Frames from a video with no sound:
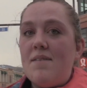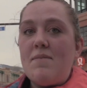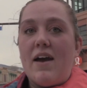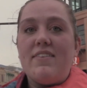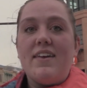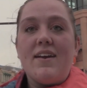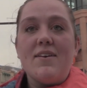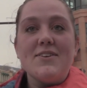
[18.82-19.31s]
Um, I
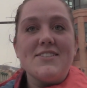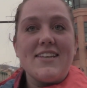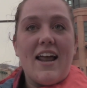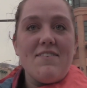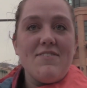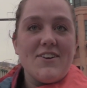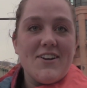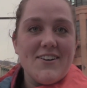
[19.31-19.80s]
think we're just gonna
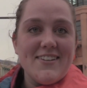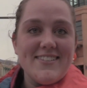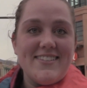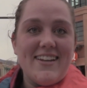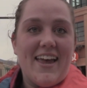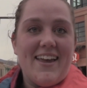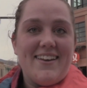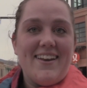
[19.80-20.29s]
have a girls'
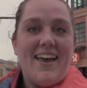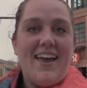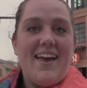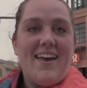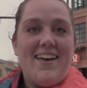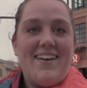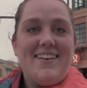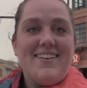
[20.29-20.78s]
night
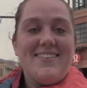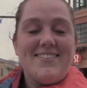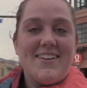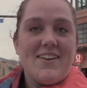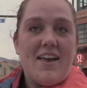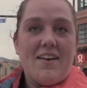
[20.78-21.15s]
and